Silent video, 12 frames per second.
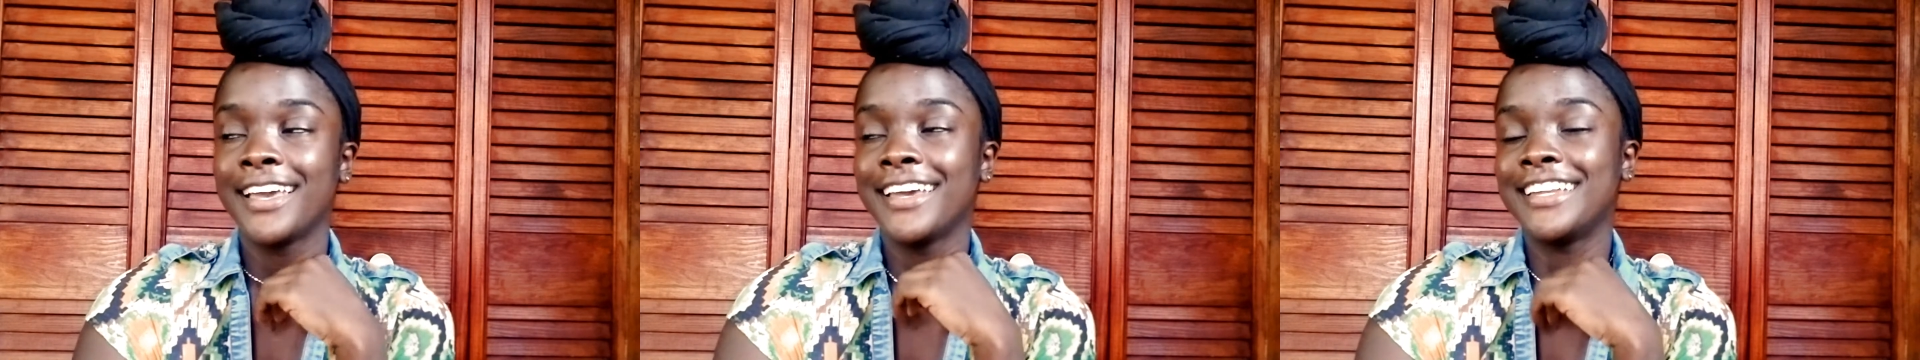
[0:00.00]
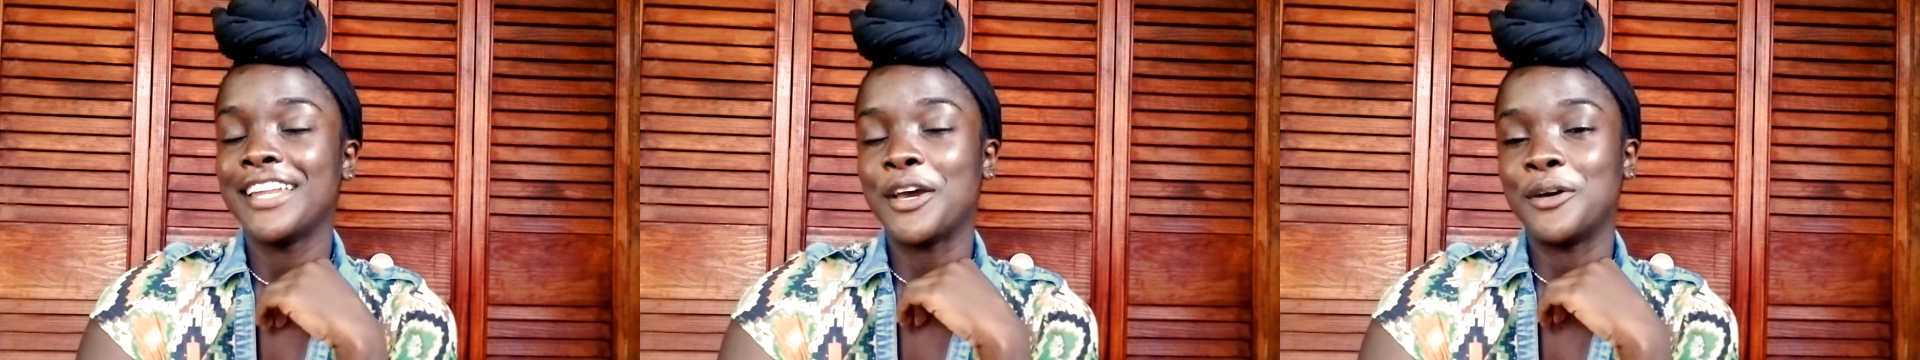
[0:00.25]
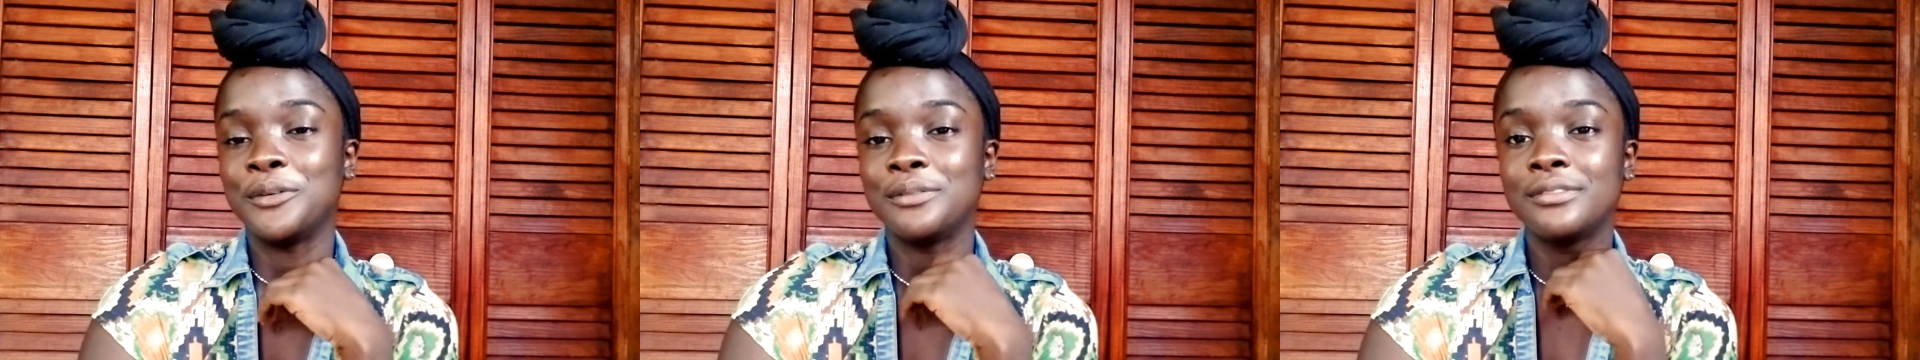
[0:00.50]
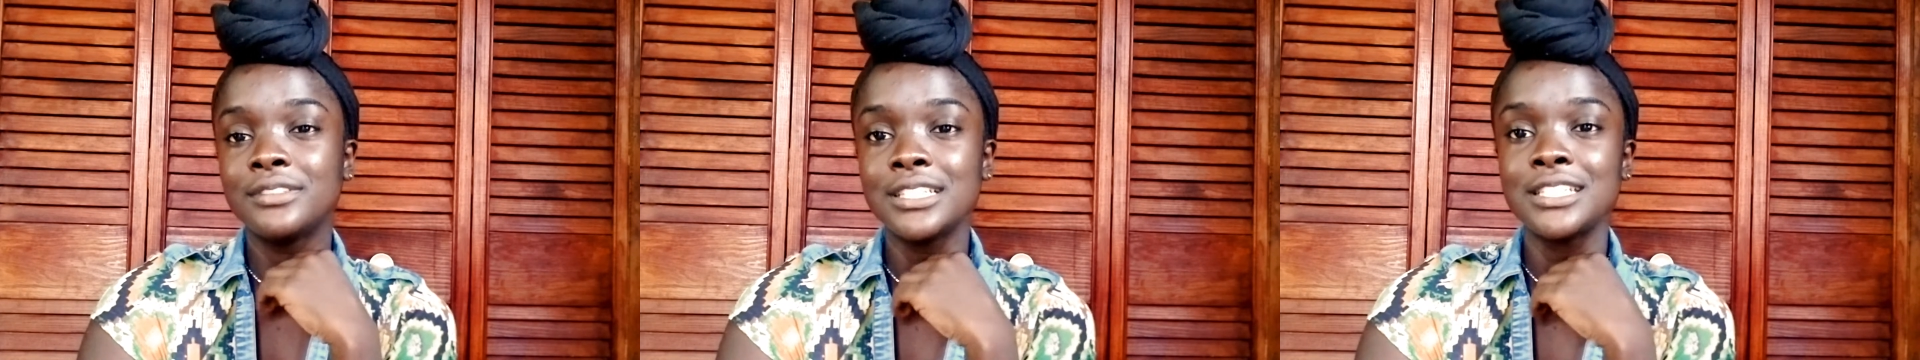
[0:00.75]
Now,
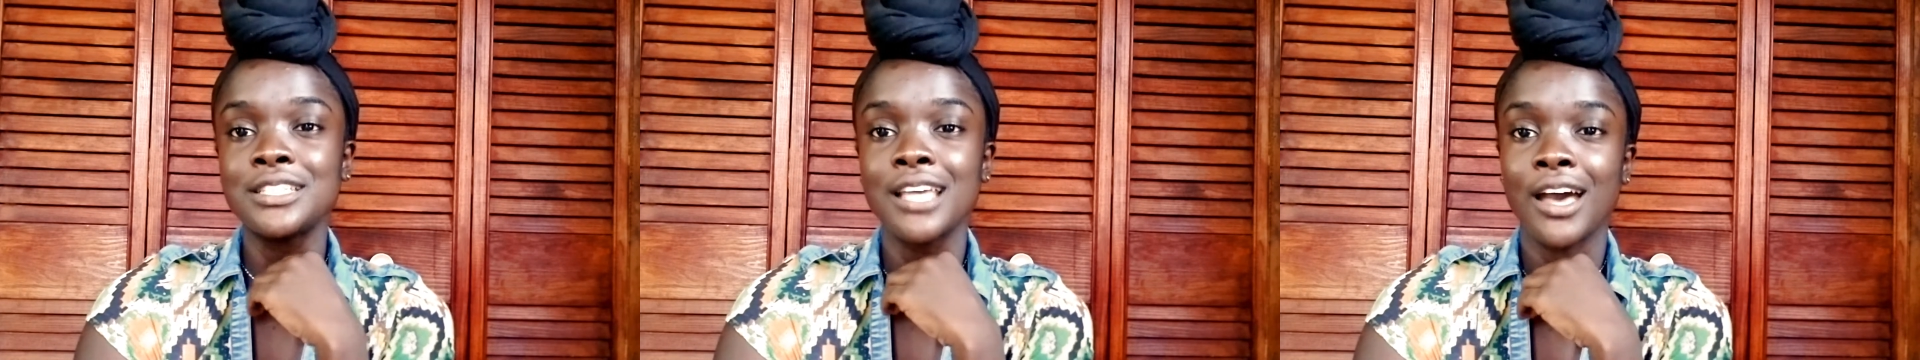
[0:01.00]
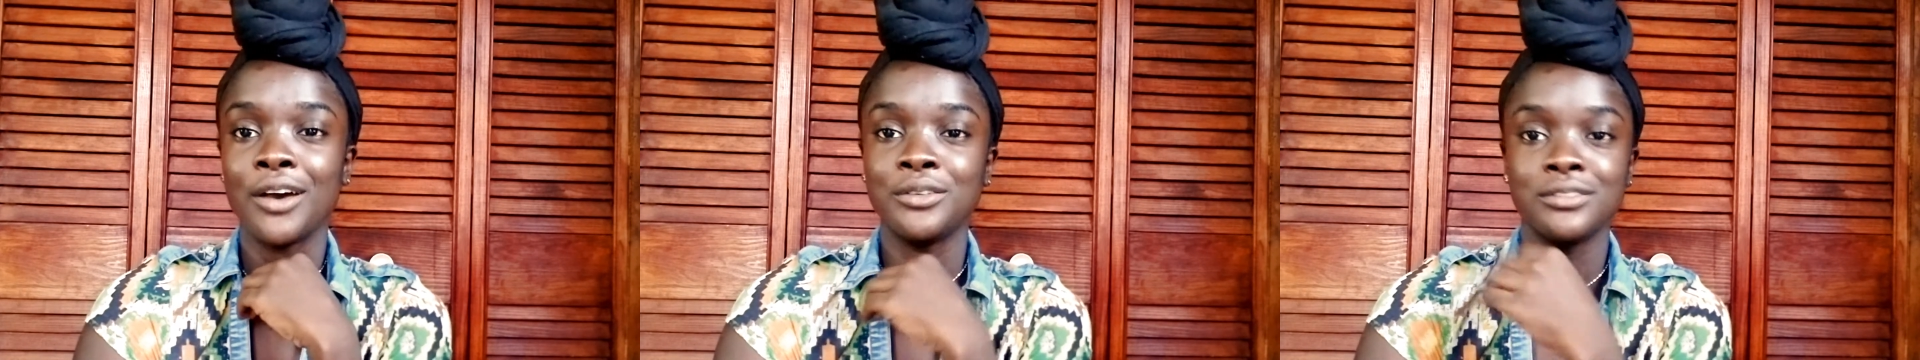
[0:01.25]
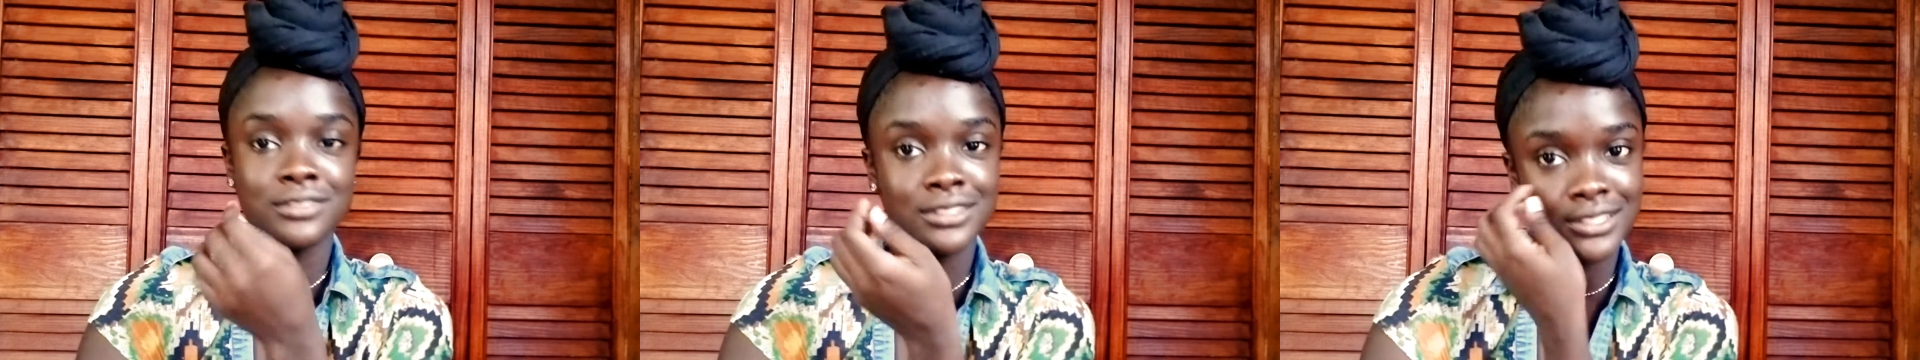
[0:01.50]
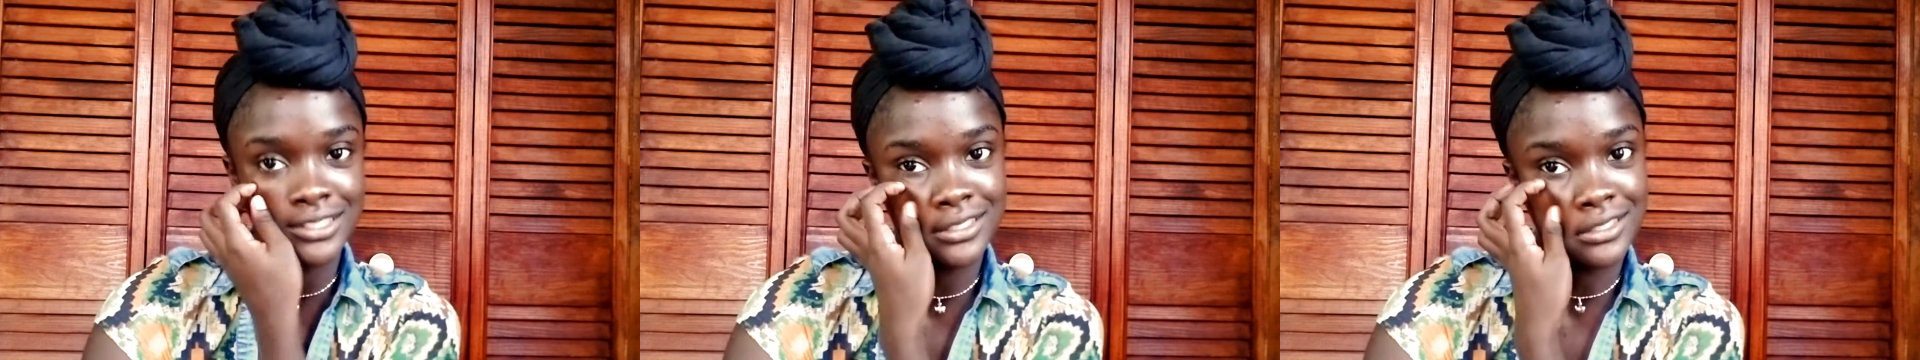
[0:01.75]
this is how
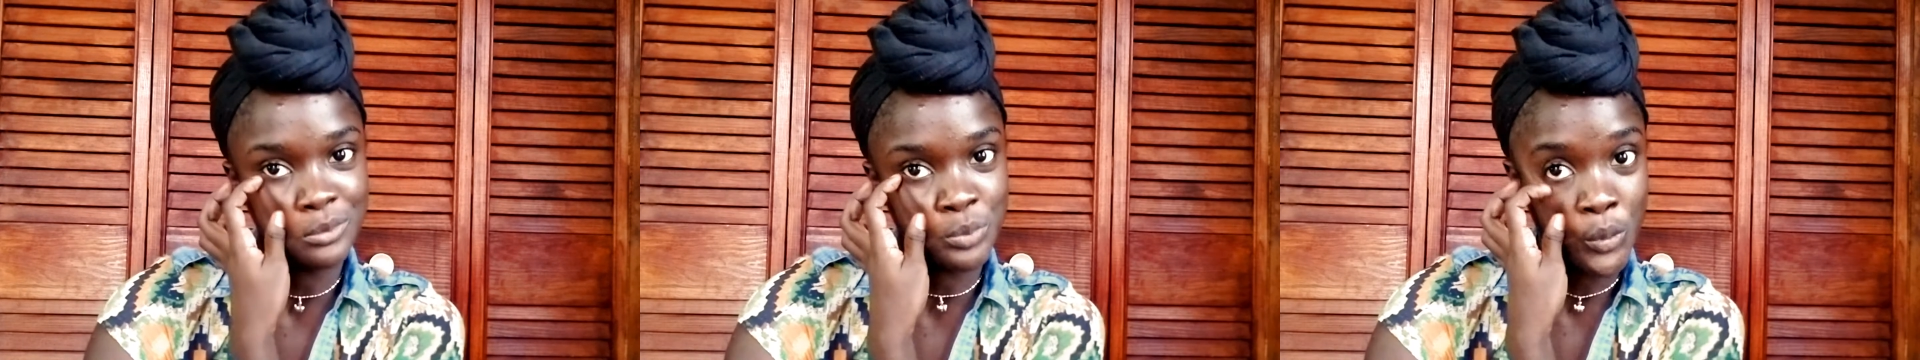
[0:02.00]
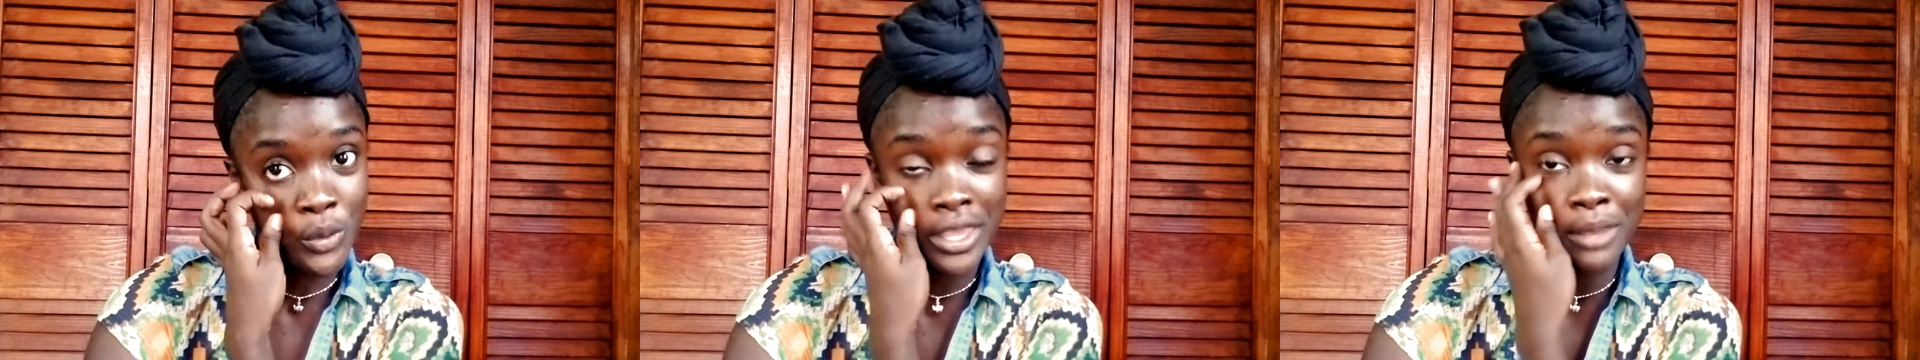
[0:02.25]
Broke